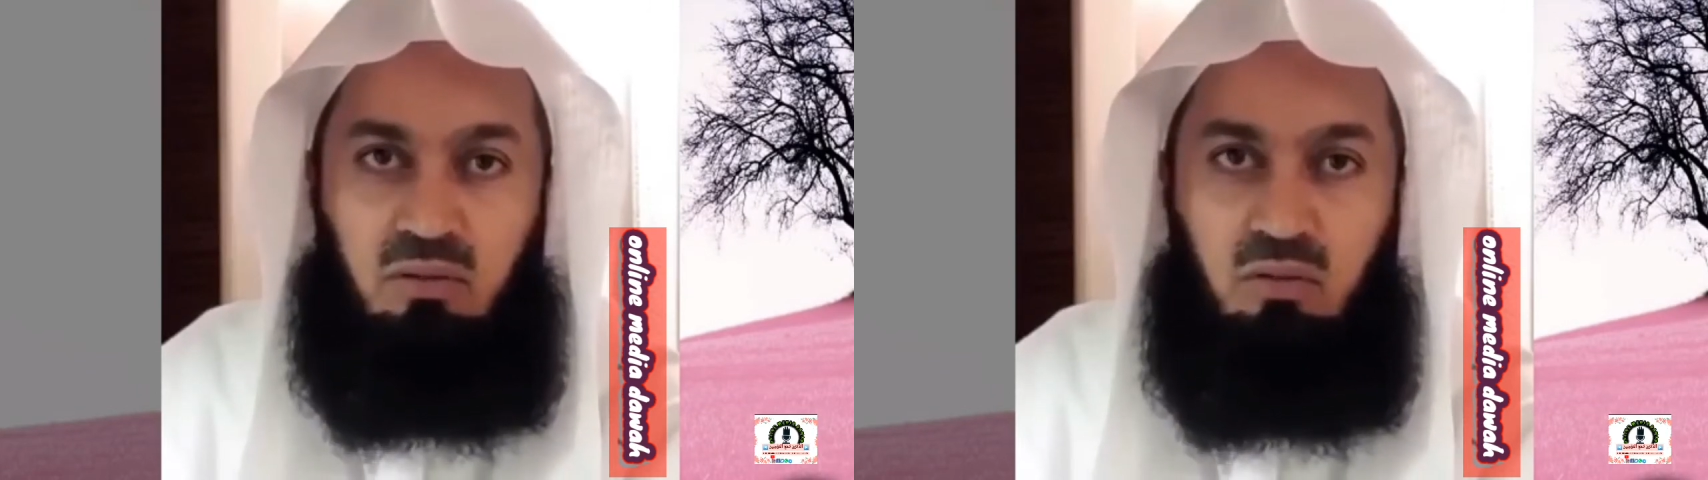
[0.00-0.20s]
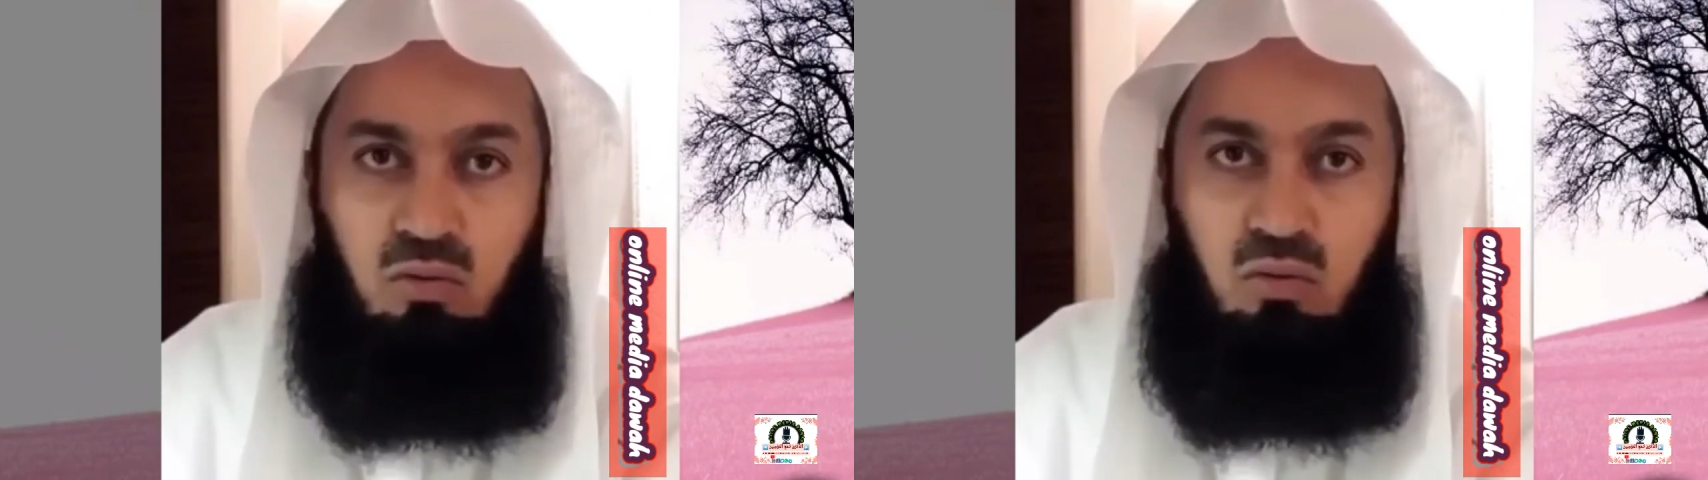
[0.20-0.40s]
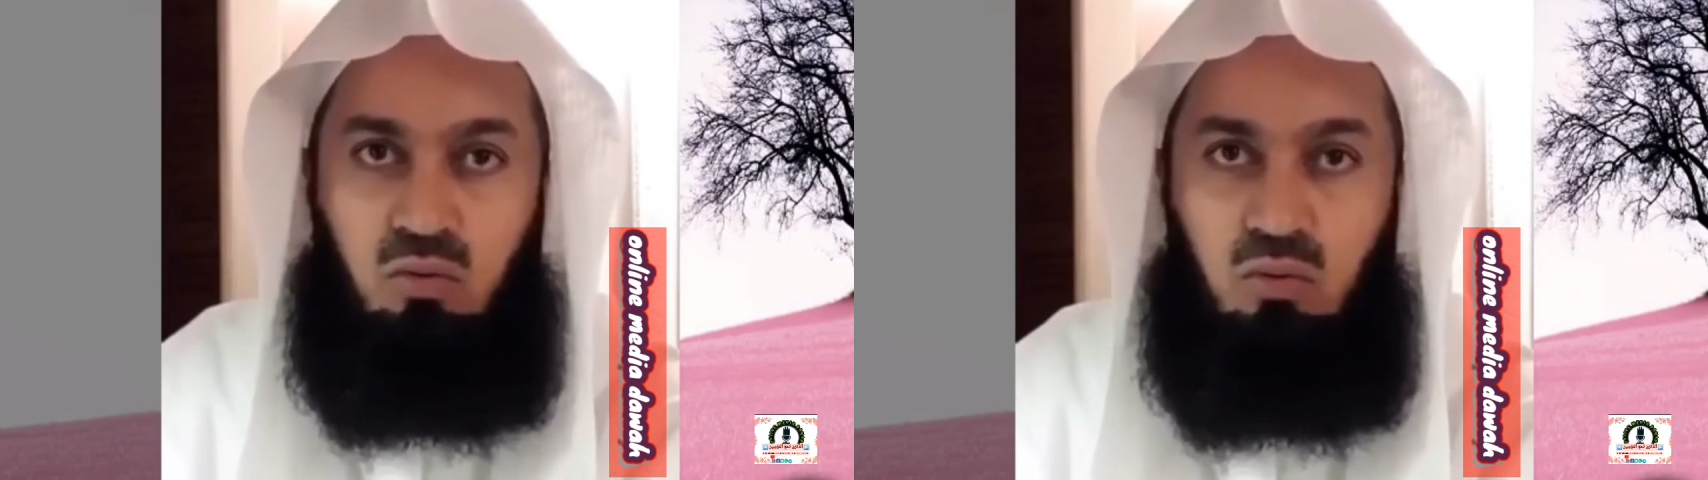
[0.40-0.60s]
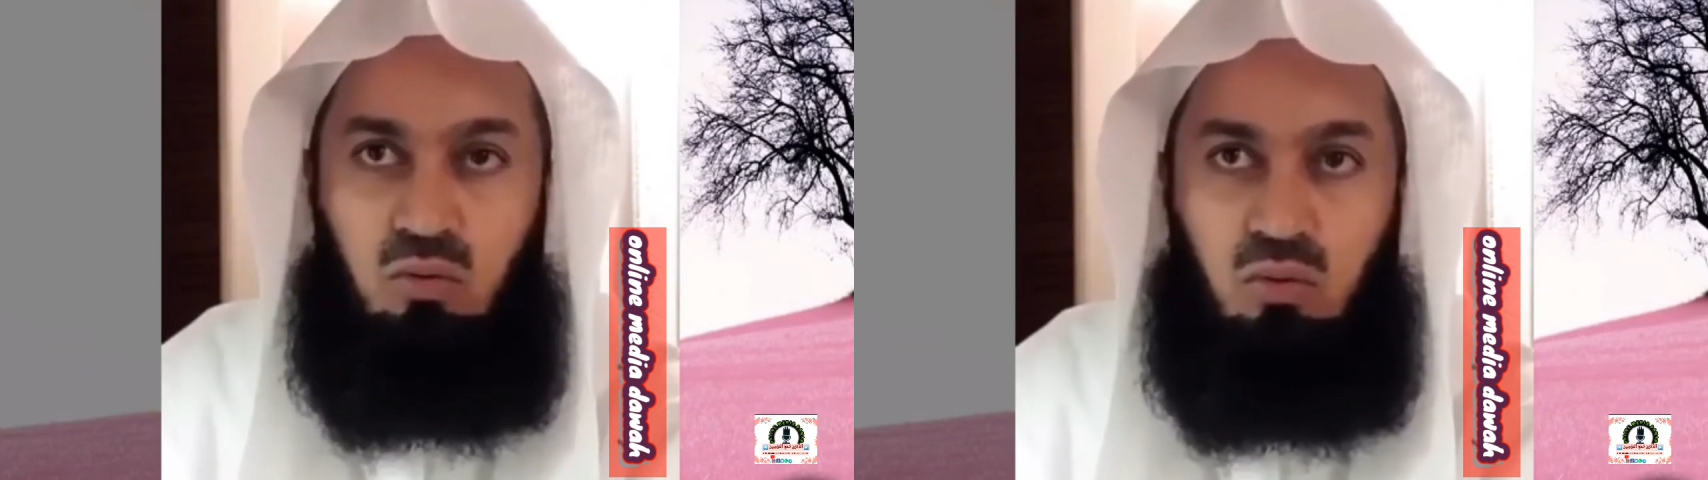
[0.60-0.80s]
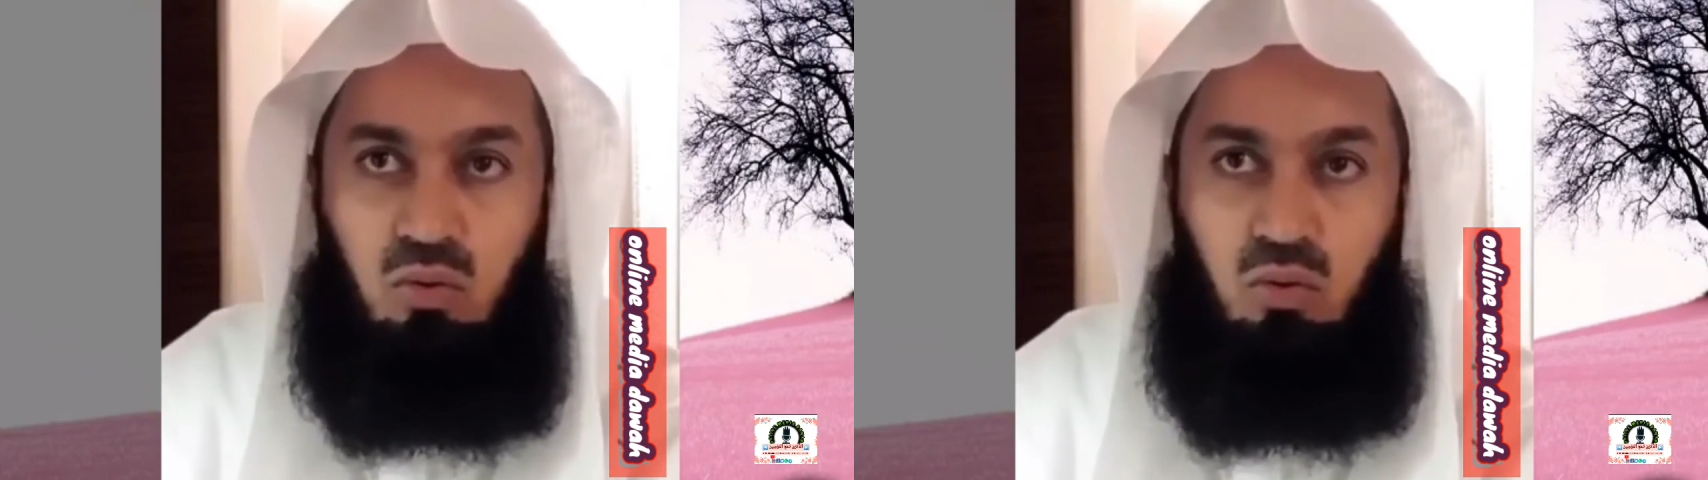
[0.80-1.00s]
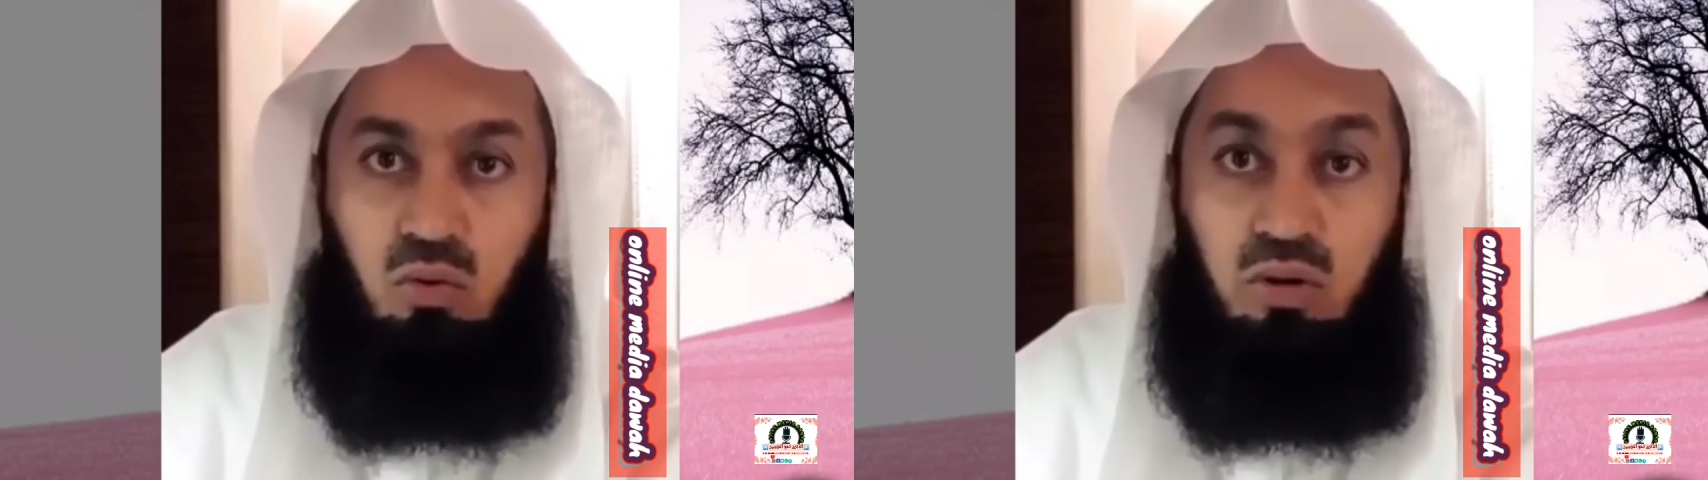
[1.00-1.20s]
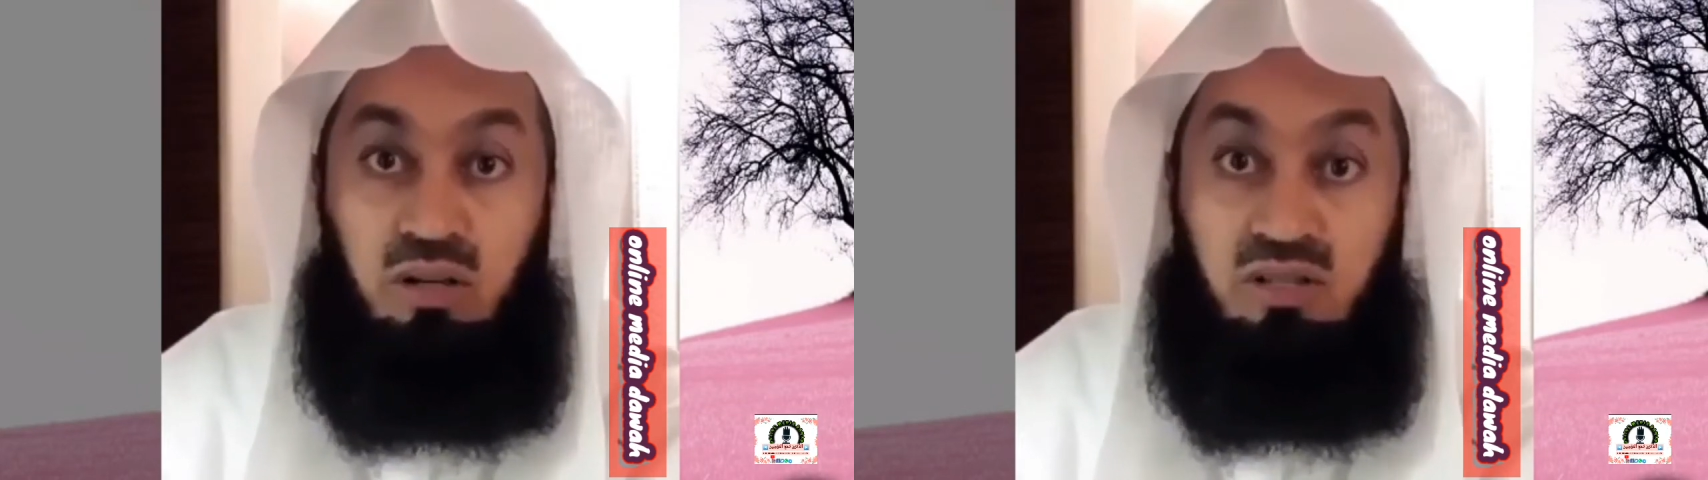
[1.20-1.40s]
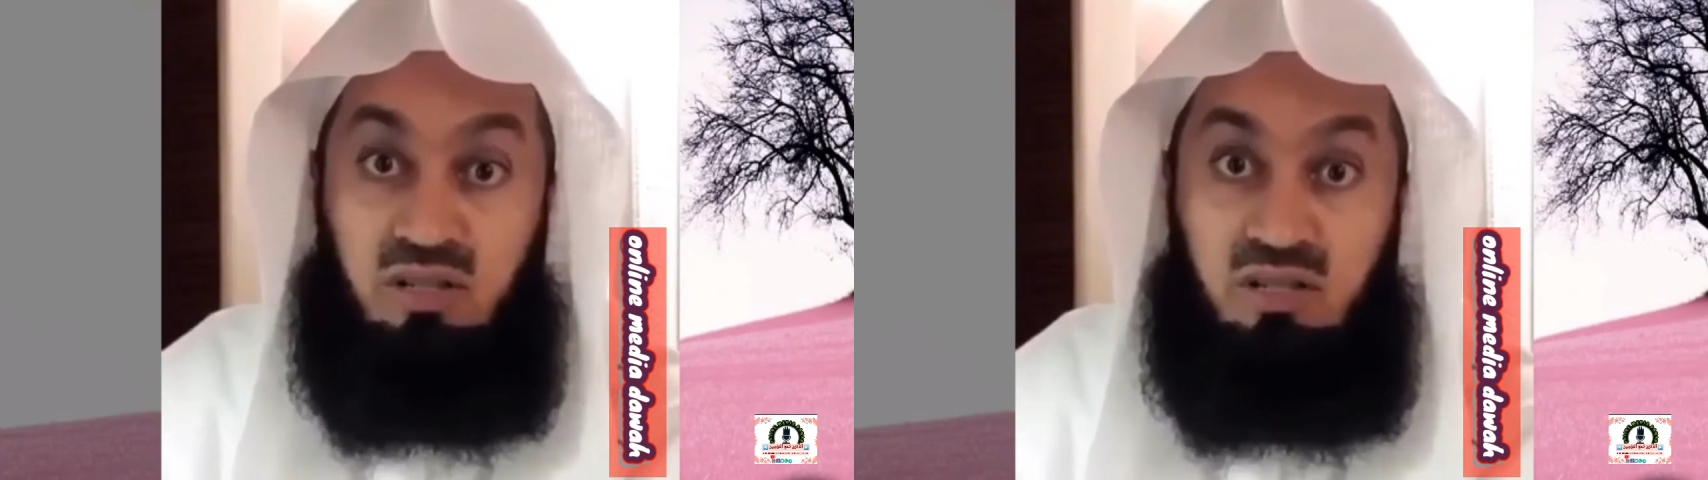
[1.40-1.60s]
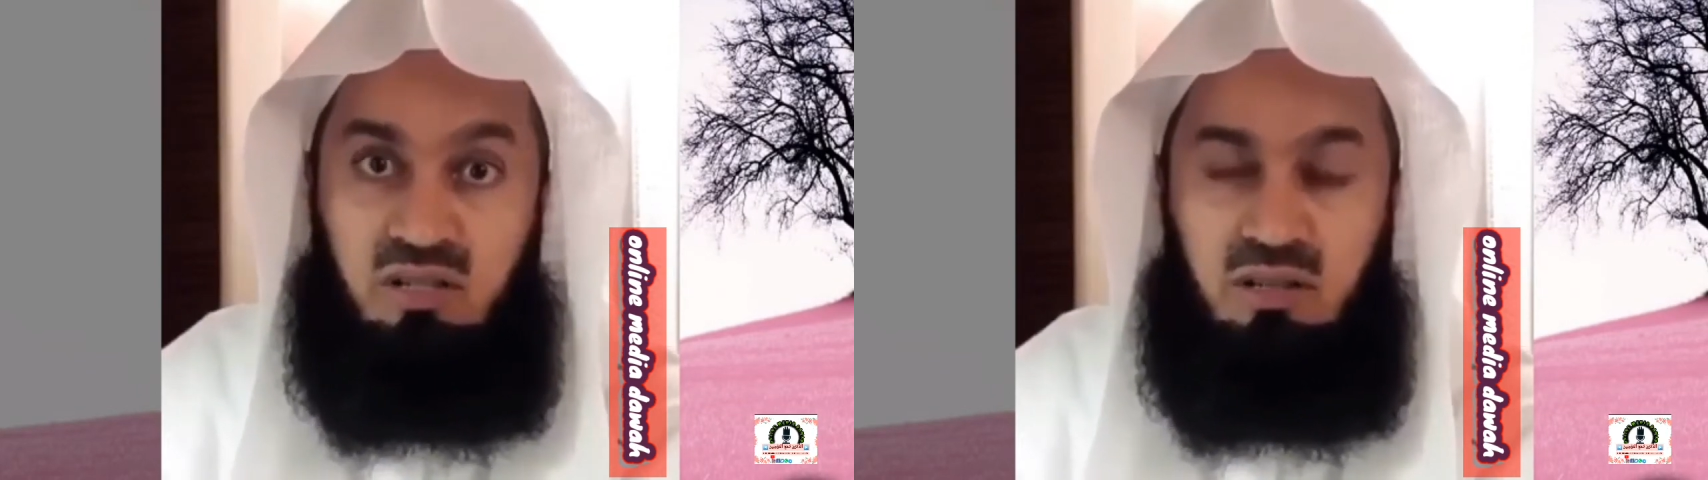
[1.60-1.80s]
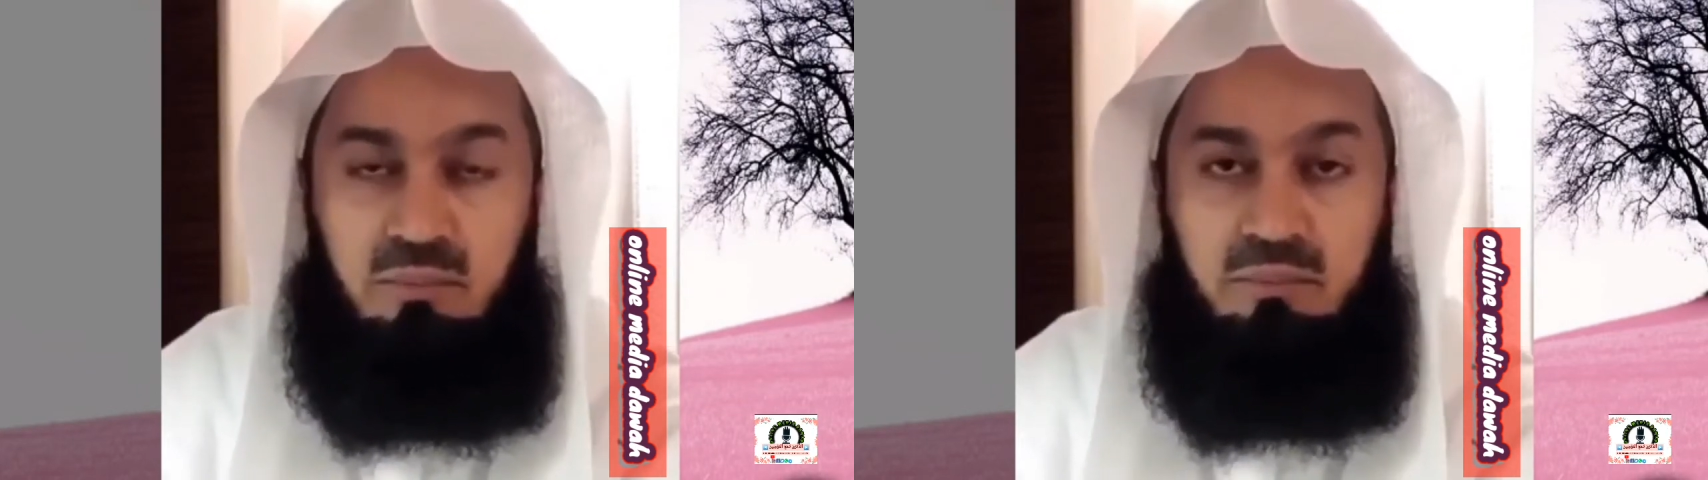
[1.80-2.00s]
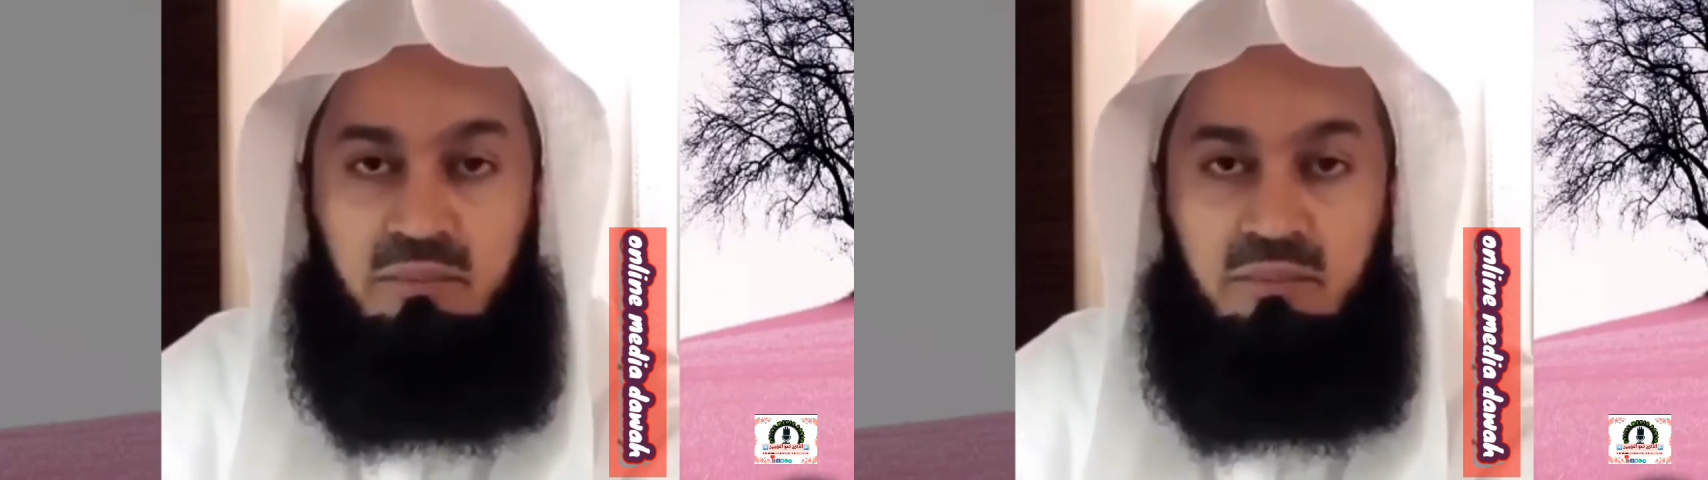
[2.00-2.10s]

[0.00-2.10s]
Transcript: who, or a sister,